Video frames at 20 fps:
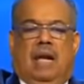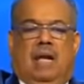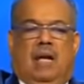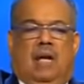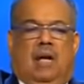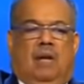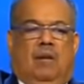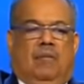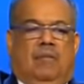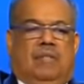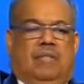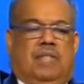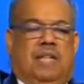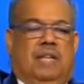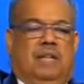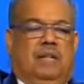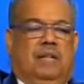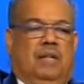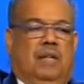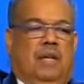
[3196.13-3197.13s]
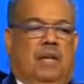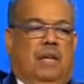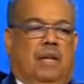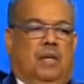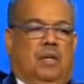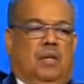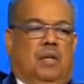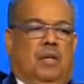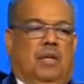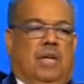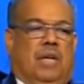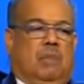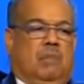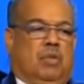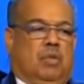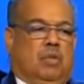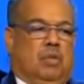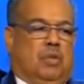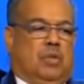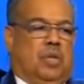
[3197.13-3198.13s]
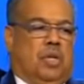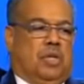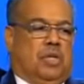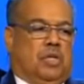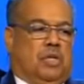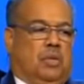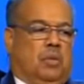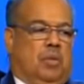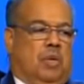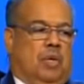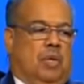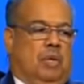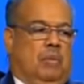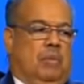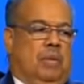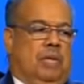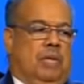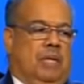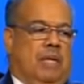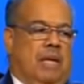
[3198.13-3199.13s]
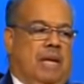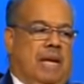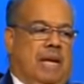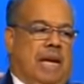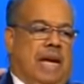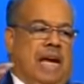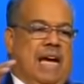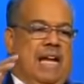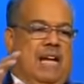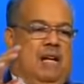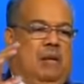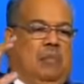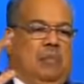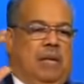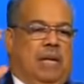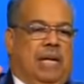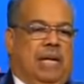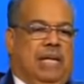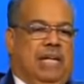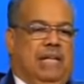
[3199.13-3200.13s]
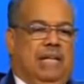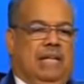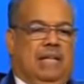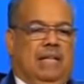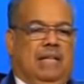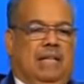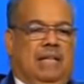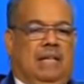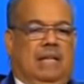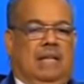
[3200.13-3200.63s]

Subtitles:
And all of a sudden, your neighbors who thought you were a little bit addle-brained